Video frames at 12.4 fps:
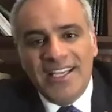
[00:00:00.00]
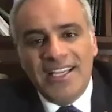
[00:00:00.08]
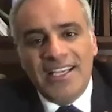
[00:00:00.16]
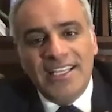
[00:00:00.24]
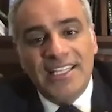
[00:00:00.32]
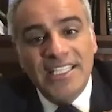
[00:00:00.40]

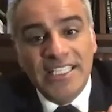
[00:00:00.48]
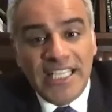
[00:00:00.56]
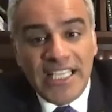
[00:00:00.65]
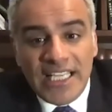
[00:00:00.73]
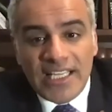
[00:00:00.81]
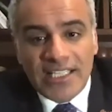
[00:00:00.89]
The
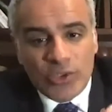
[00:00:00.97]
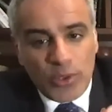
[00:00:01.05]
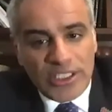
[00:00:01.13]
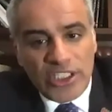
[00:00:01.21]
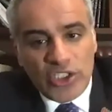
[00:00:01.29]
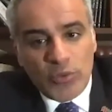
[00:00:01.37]
year
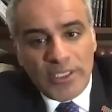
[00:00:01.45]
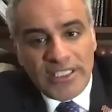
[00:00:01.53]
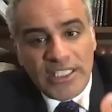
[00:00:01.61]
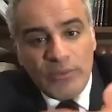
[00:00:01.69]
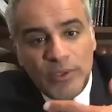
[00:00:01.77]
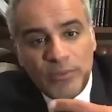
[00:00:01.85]

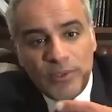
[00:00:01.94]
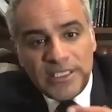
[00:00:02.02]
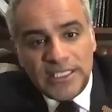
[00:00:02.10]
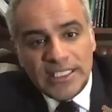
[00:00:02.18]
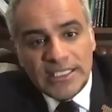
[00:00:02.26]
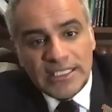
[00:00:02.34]
2020 will
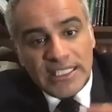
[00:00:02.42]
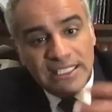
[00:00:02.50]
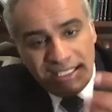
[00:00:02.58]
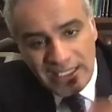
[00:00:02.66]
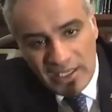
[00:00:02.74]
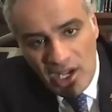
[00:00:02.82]
witness
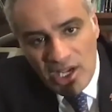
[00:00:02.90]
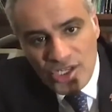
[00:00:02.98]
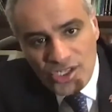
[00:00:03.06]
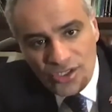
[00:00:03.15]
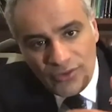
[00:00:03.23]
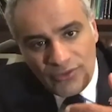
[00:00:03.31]
the
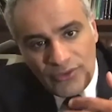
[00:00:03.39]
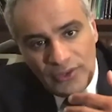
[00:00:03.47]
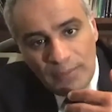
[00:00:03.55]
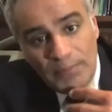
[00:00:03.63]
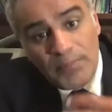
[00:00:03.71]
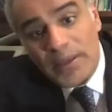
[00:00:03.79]
launch of
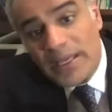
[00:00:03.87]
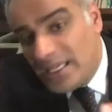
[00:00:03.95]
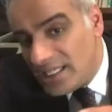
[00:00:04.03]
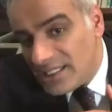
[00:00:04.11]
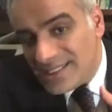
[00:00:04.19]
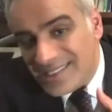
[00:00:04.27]
the
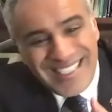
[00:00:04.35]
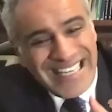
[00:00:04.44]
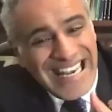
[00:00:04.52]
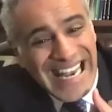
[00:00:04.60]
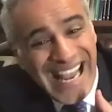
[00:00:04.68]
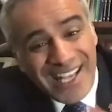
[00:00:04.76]
biggest
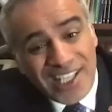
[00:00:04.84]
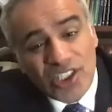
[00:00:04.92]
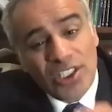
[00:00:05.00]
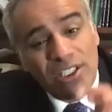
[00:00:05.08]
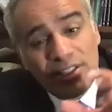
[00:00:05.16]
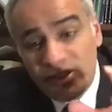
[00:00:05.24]

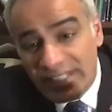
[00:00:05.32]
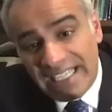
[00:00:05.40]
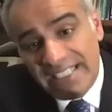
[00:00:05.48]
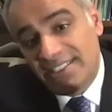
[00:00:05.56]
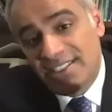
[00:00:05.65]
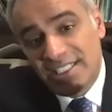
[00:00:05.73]
national
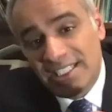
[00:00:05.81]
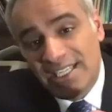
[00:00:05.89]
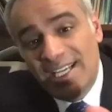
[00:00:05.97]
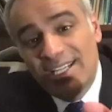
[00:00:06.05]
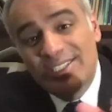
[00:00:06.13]
strategy